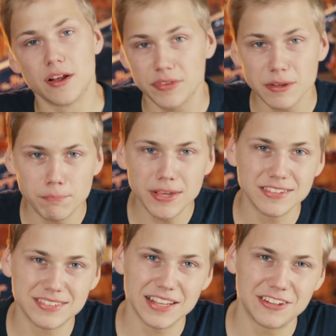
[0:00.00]
That
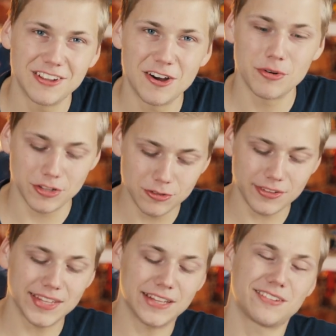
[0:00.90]
being said though,
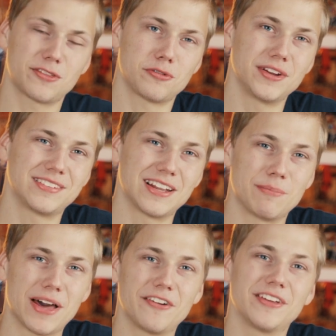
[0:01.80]
using this 3-cell
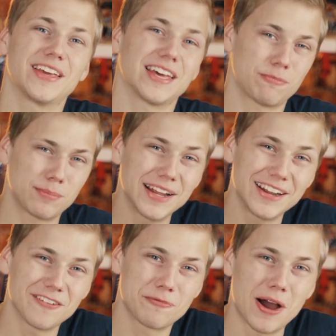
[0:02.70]
battery, you get
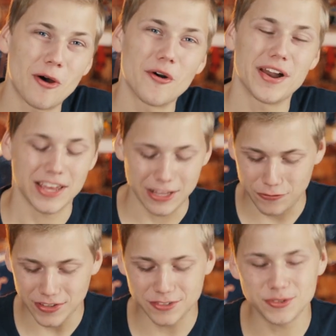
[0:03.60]
plenty of power, it
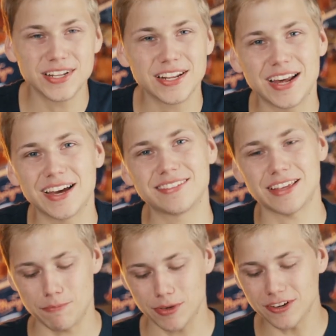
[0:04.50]
feels really nice,
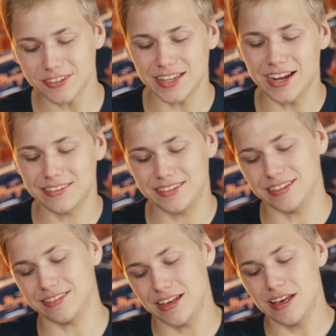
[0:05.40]
and because it has
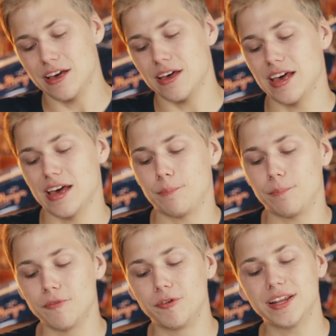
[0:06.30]
this
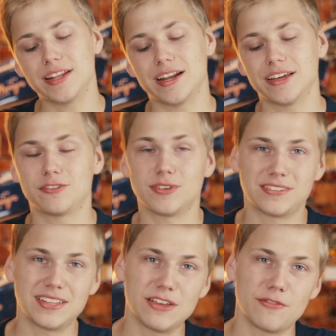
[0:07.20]
really nice
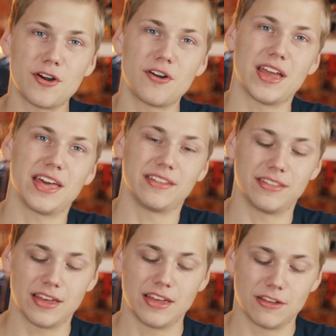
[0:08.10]
receiver
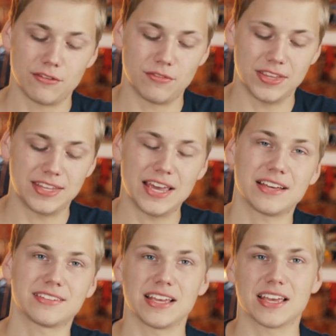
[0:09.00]
and
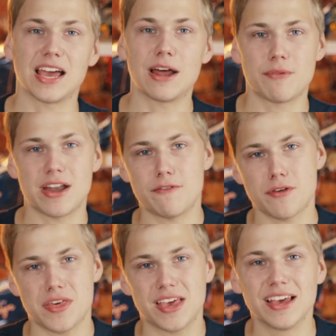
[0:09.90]
VTX and camera and
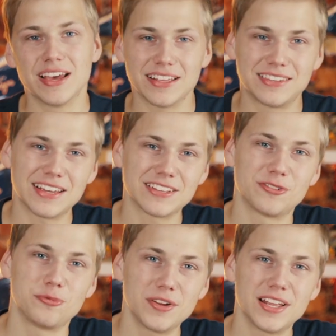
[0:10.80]
everything, it does
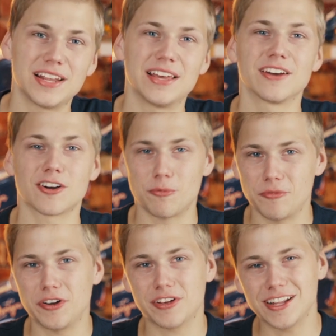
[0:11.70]
really come
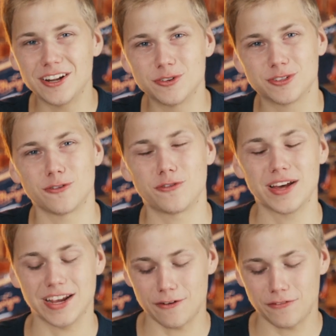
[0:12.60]
very close to
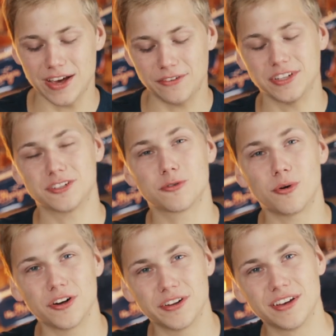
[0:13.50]
flying a 5-inch
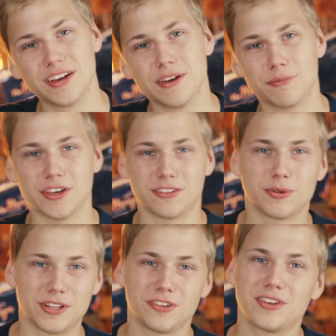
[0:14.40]
quad, because
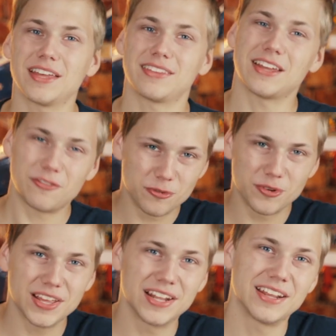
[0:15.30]
well, you get that
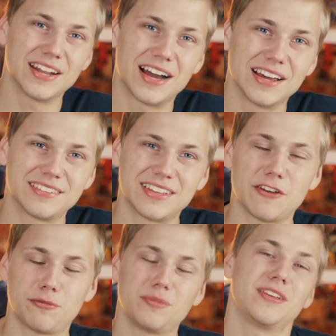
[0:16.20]
really nice
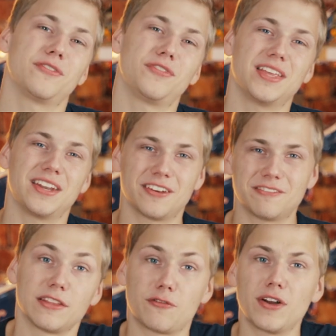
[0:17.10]
FV feed.
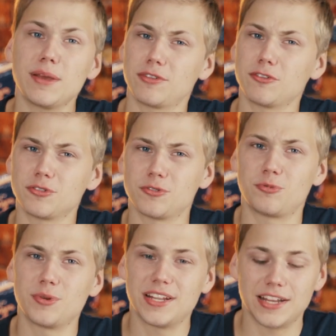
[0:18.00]
The frame is also
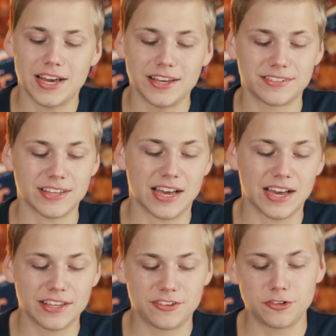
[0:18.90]
really nice.
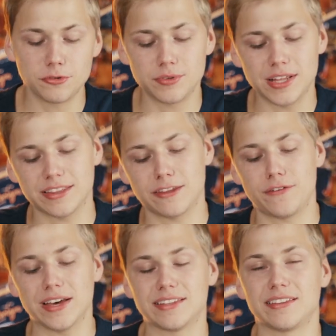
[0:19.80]
I do like the
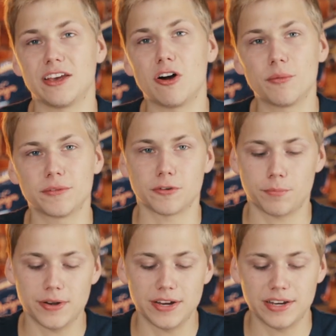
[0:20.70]
fact that the arms are
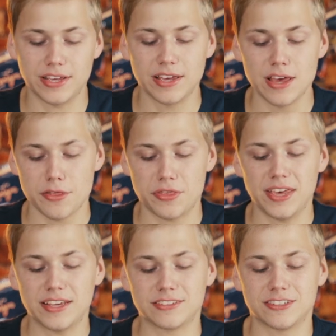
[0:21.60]
pretty
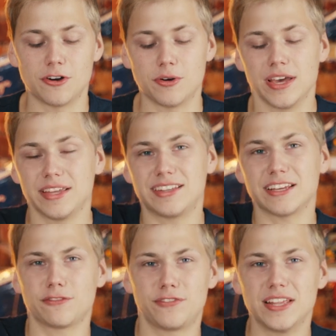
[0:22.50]
thick, so it
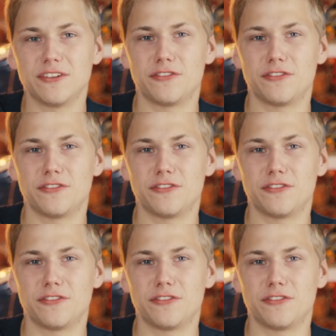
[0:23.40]
does feel